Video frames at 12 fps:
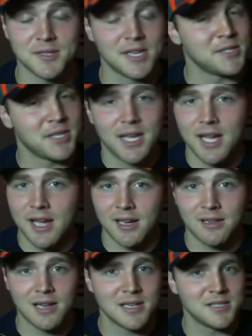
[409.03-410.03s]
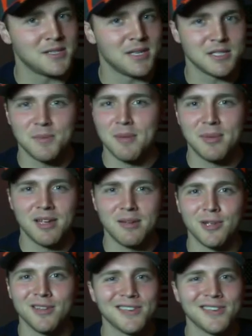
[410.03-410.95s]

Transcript: That's the KN class. That's my baby.